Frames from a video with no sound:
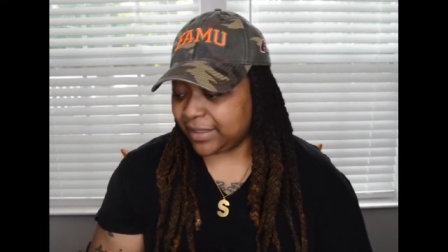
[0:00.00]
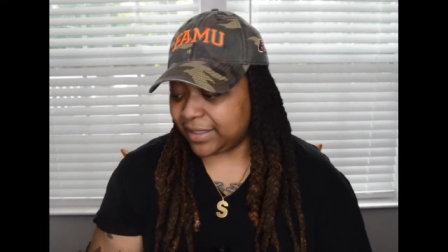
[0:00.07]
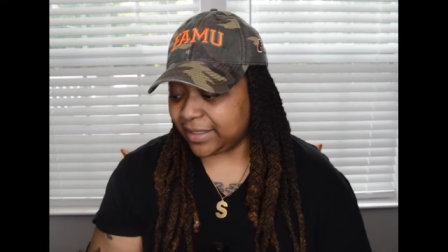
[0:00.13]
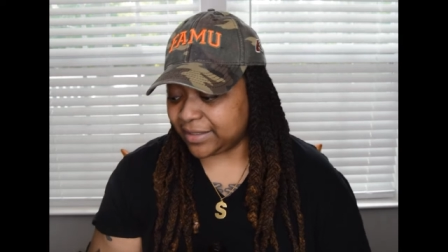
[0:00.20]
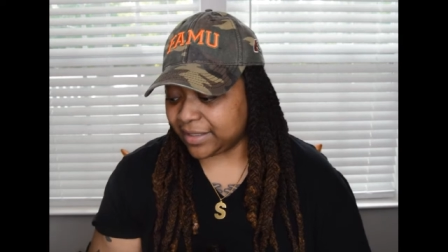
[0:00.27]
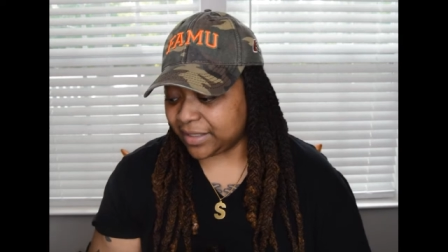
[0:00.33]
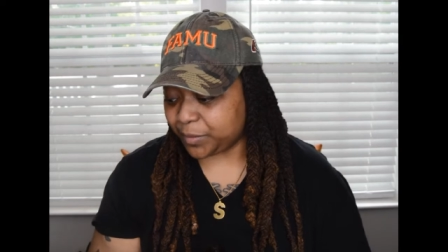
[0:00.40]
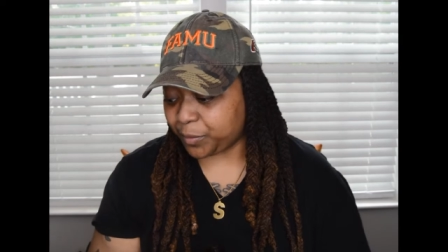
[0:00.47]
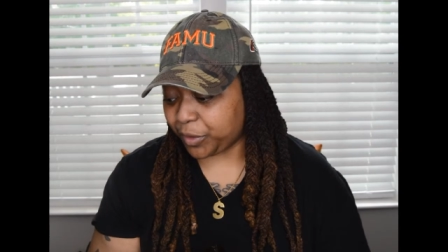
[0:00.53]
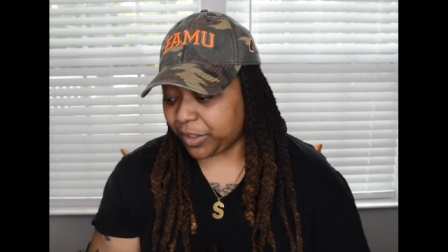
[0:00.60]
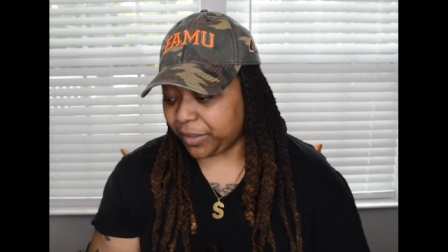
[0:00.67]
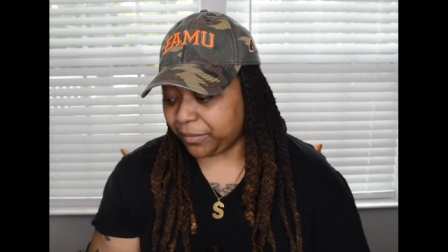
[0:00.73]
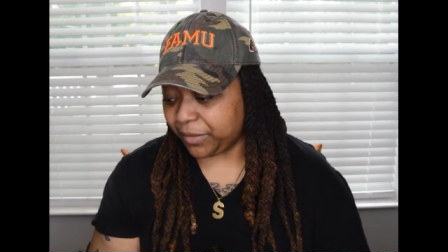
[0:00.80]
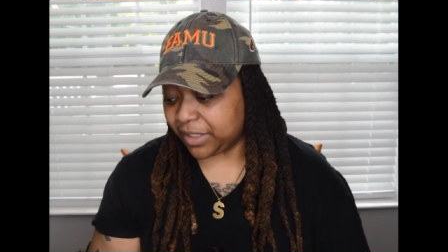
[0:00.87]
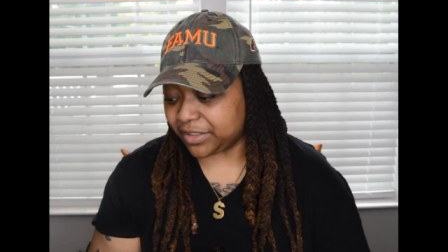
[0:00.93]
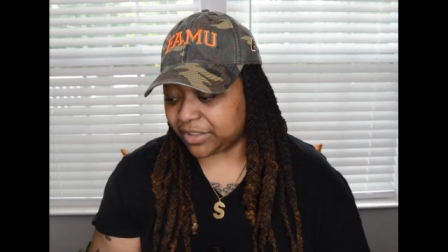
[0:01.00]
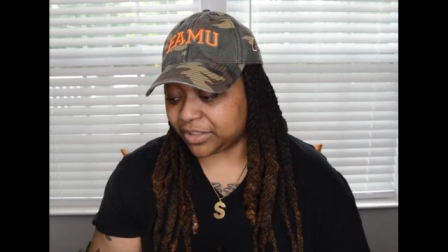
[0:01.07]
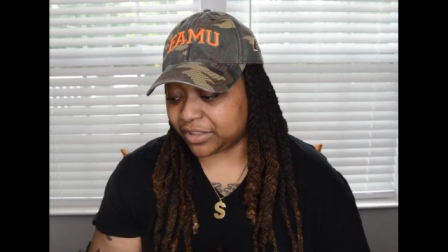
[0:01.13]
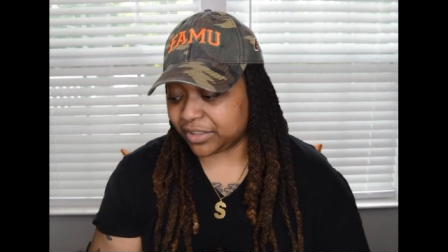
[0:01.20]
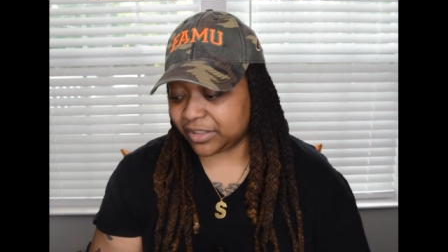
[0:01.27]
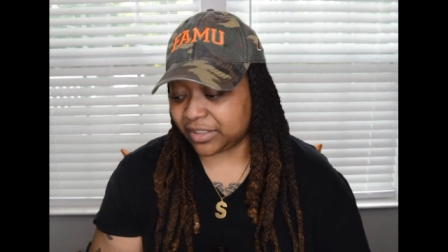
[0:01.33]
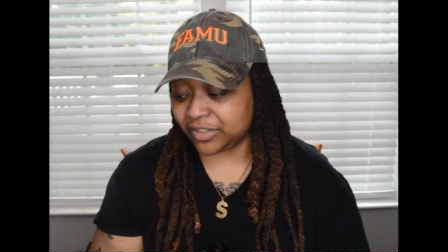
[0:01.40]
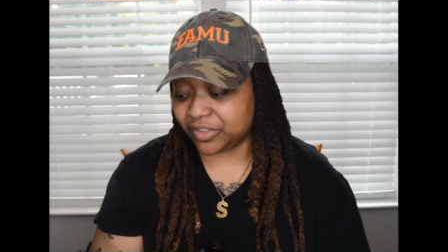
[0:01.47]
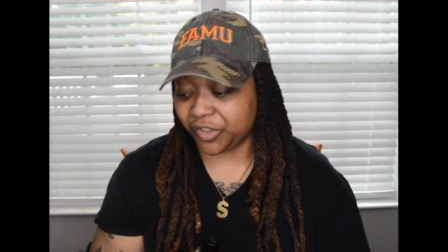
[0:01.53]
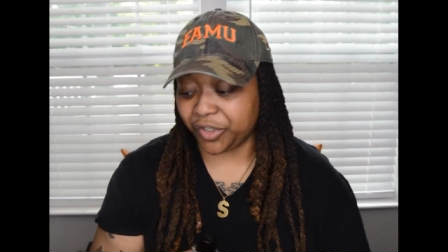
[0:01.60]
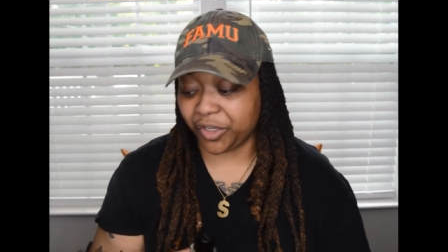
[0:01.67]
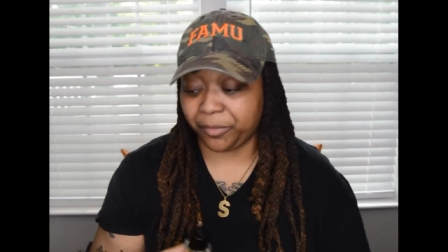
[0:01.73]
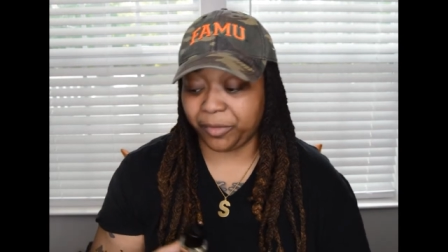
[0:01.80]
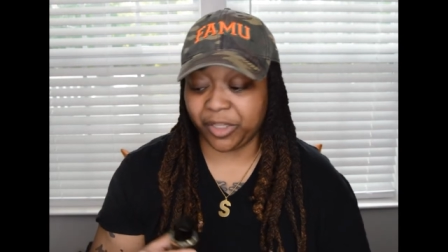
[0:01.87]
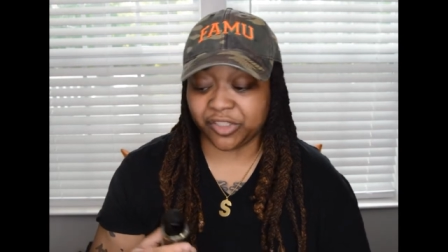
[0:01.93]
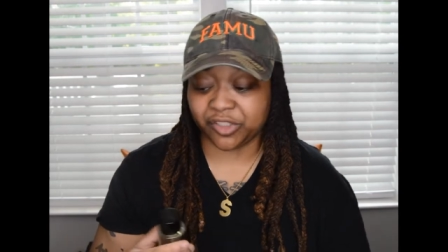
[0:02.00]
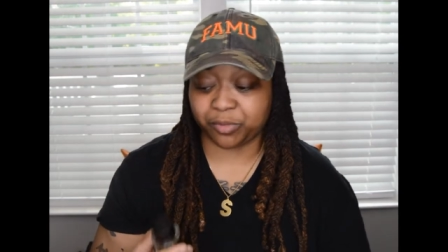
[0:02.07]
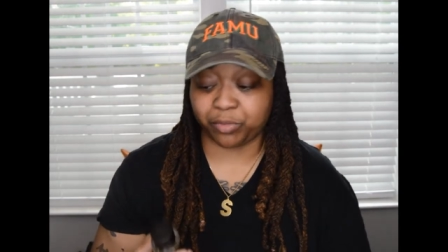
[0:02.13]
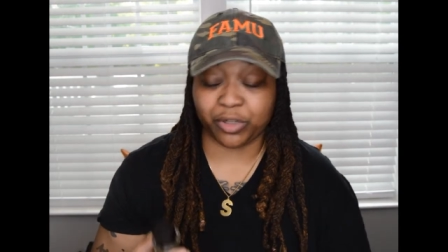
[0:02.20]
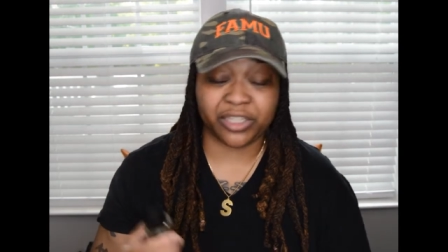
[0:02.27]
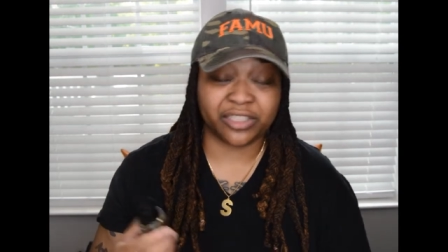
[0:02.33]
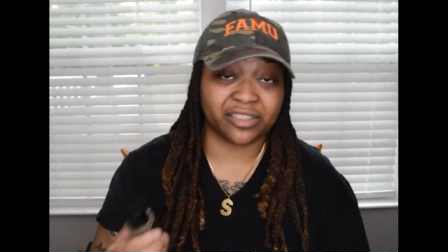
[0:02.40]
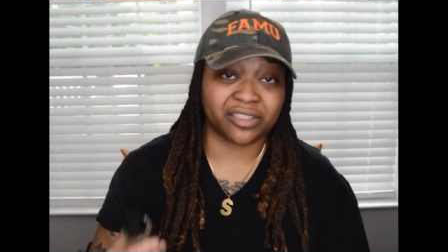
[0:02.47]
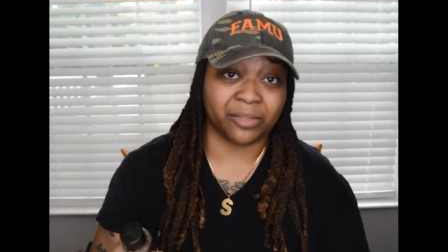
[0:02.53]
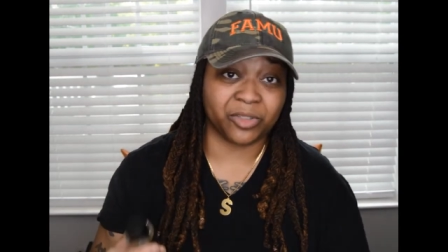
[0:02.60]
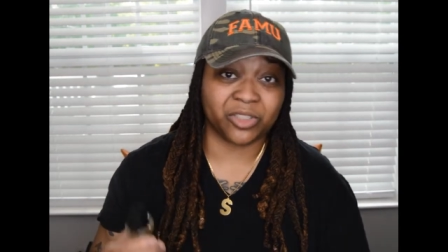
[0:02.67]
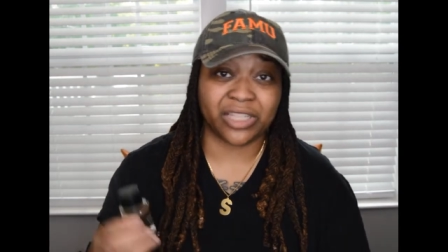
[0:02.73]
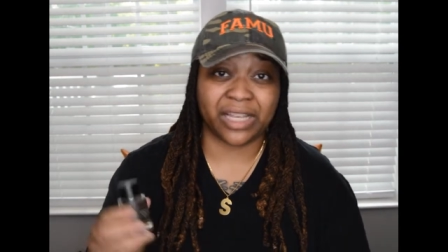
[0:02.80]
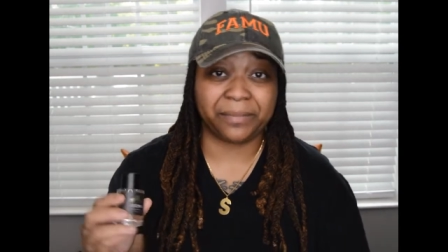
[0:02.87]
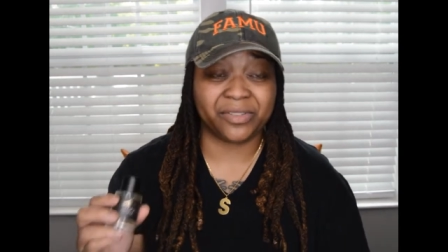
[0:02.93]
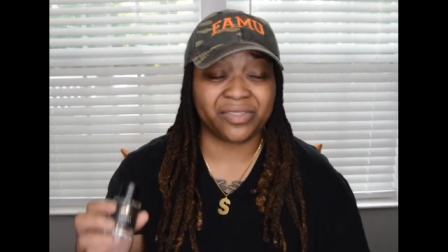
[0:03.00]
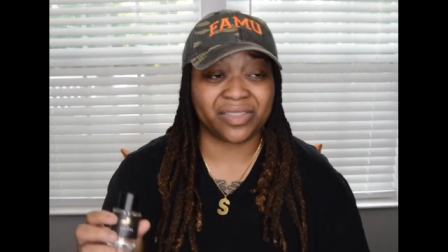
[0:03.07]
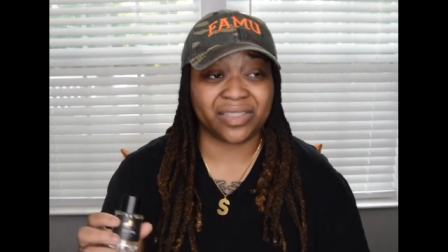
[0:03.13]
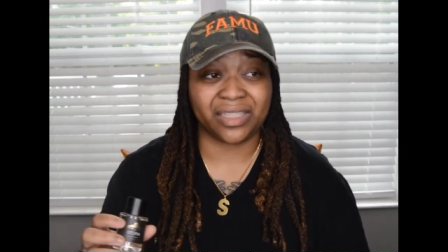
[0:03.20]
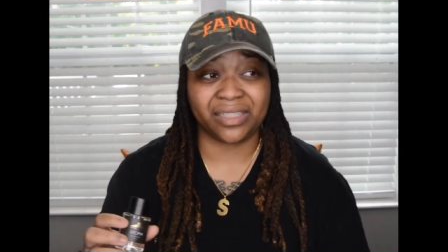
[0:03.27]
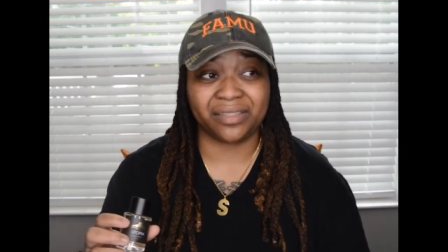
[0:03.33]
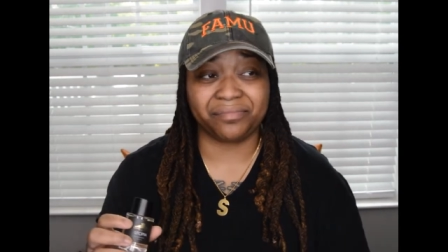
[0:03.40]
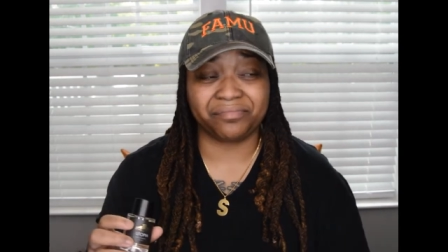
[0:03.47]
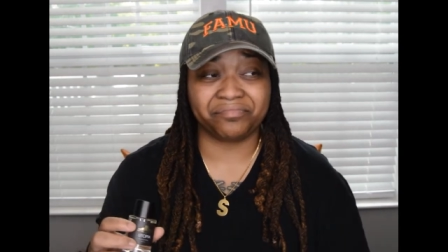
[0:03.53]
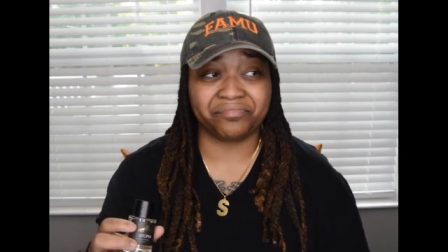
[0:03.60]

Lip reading: This is pretty much considered to be a spring summer type of scent.